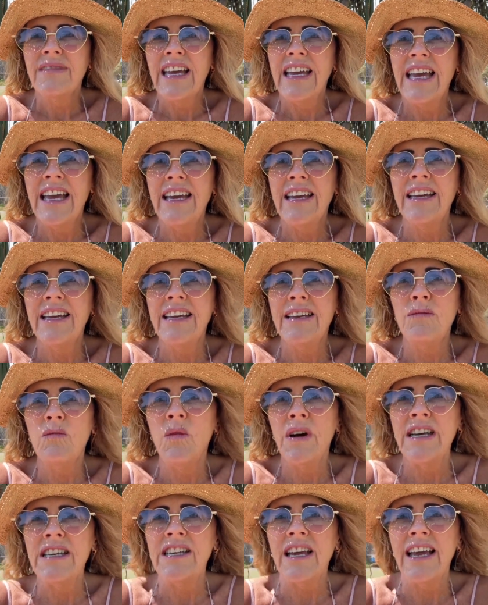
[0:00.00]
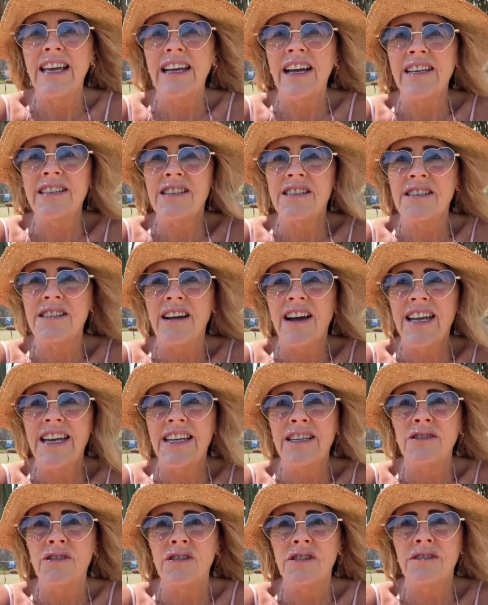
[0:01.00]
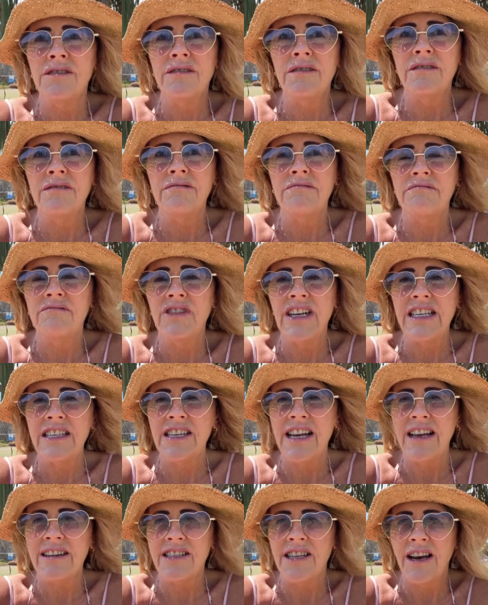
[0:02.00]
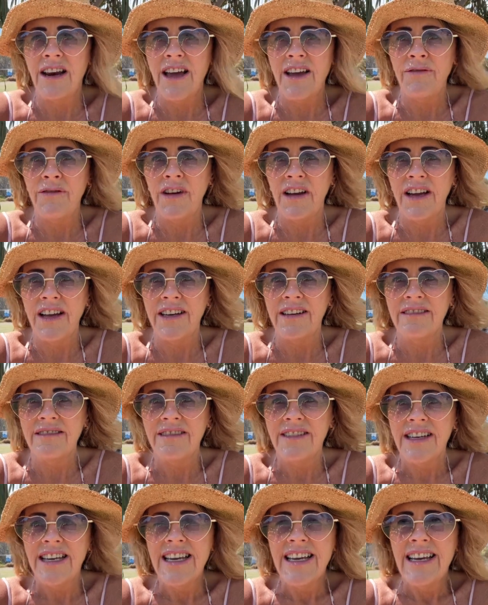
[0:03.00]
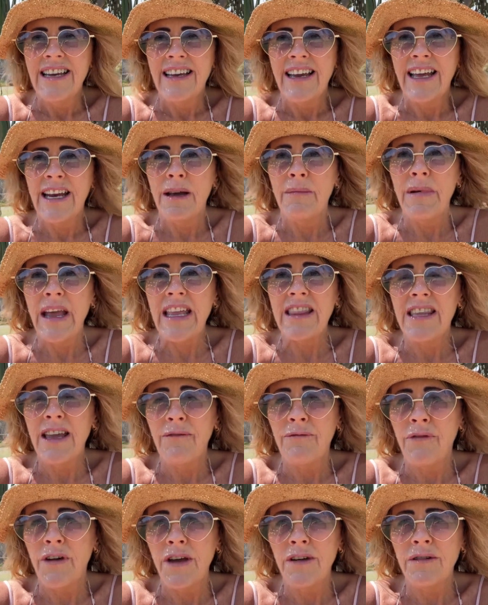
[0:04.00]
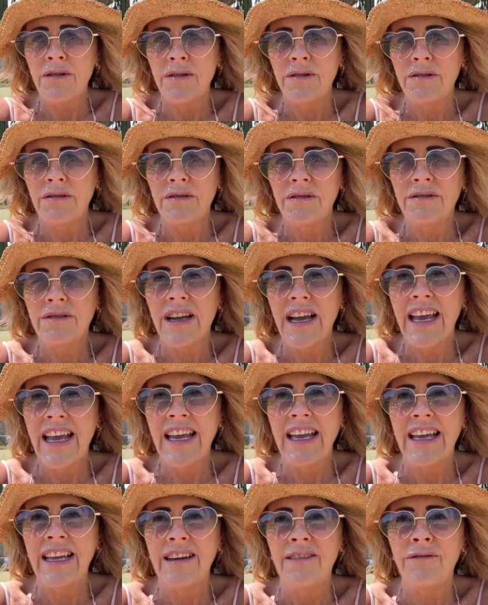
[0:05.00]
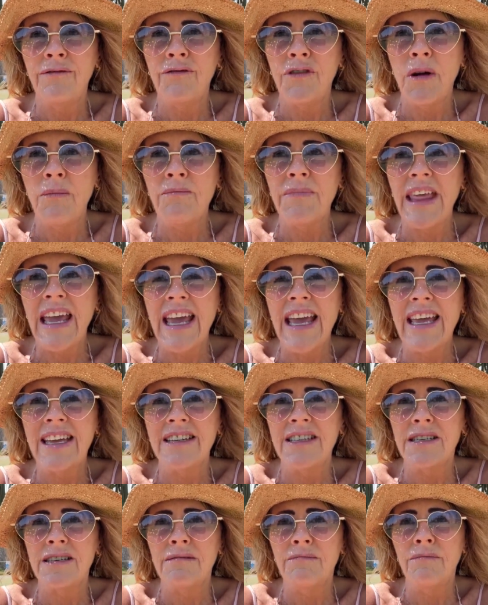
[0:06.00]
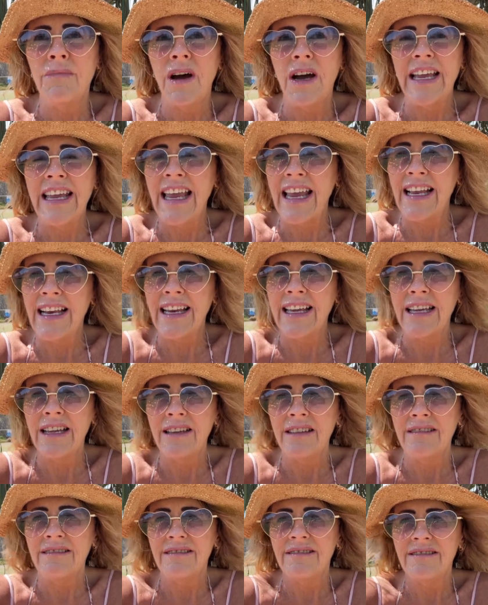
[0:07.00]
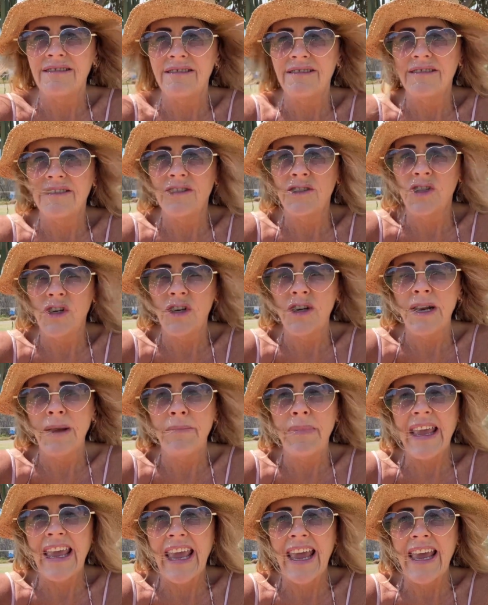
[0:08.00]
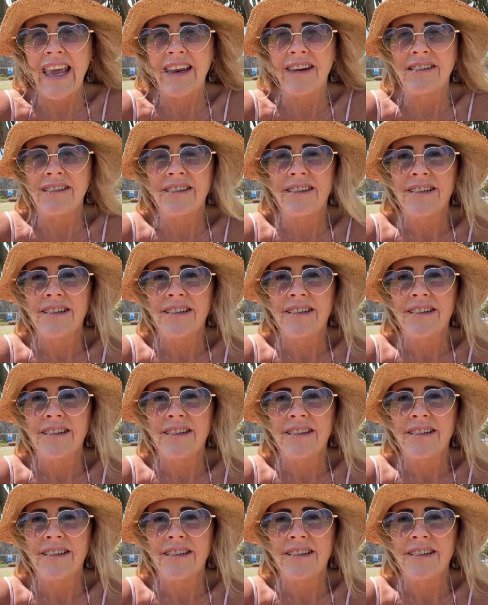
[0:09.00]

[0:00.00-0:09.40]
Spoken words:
And one day I decided to reach out to Lifeline, and I made that phone call. And from that, my healing journey began.